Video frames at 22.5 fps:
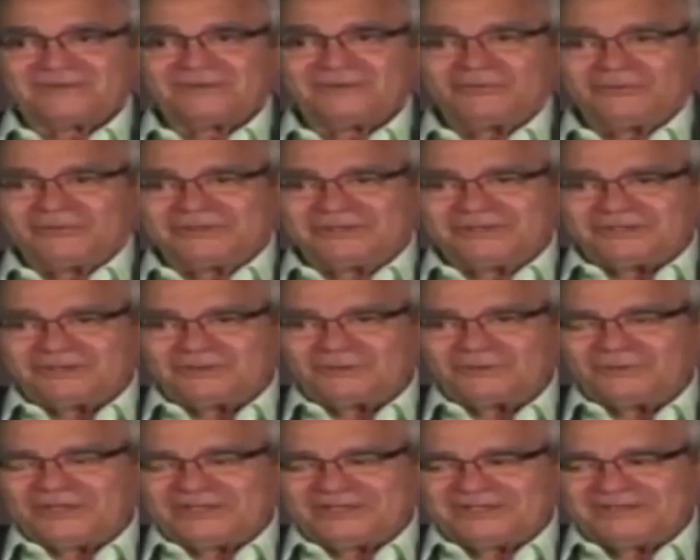of
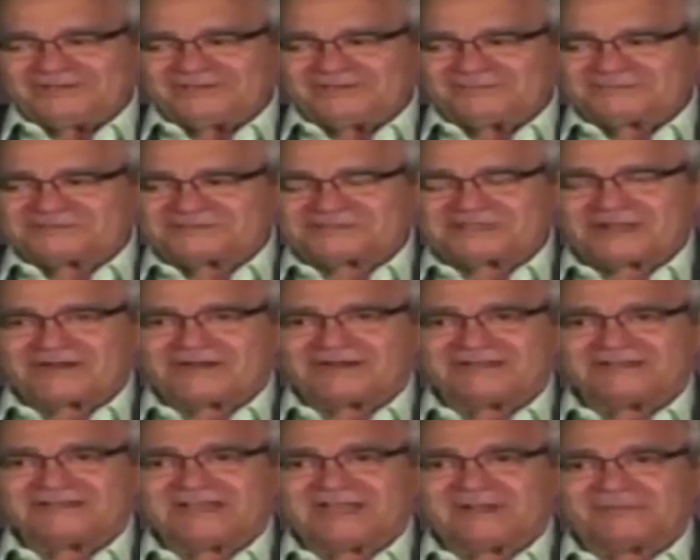them
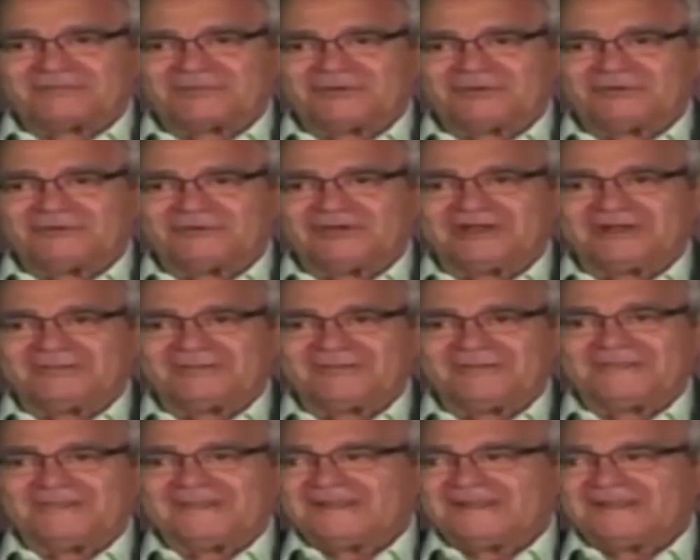starting that program,